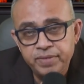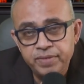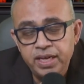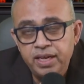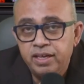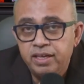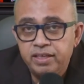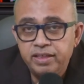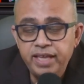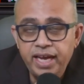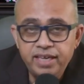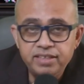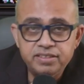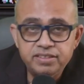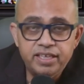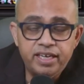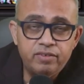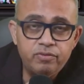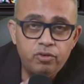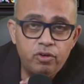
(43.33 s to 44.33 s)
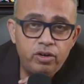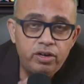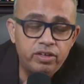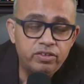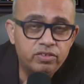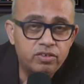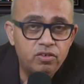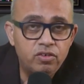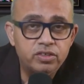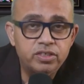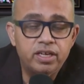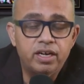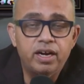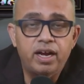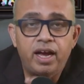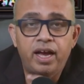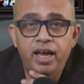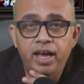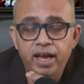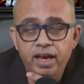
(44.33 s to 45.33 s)
That said, full disclosure,
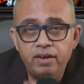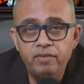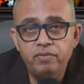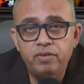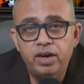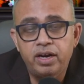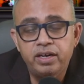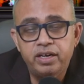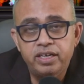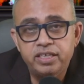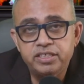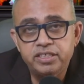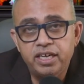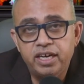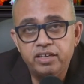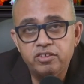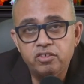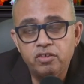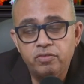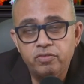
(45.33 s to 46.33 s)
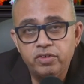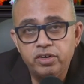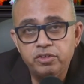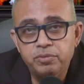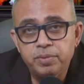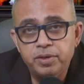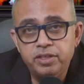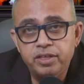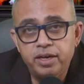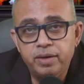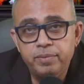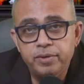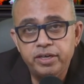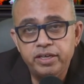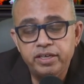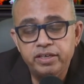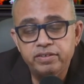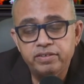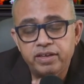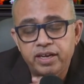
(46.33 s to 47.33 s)
I have 100 shares of CRISPR
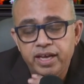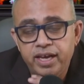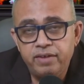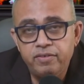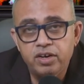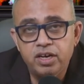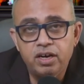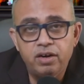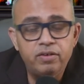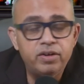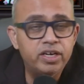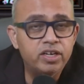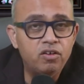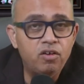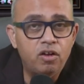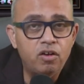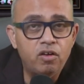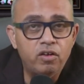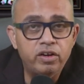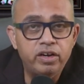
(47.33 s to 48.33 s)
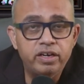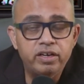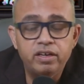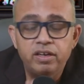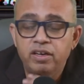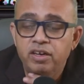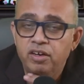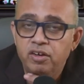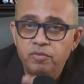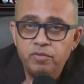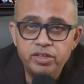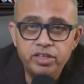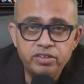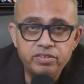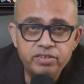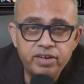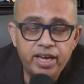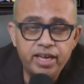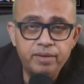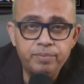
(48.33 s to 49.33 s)
Therapeutics and I have a covered call on it with a
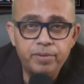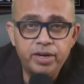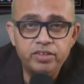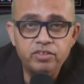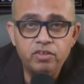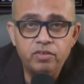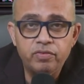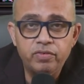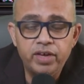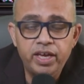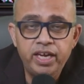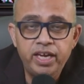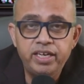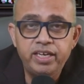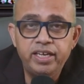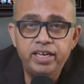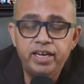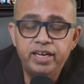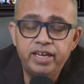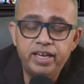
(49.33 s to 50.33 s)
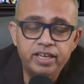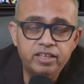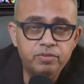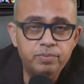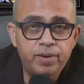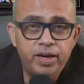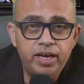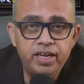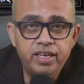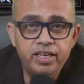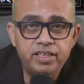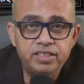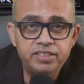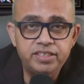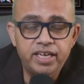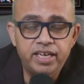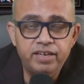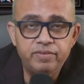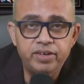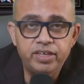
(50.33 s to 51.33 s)
strike price of 80 and expiry in
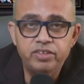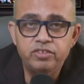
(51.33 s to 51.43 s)
January.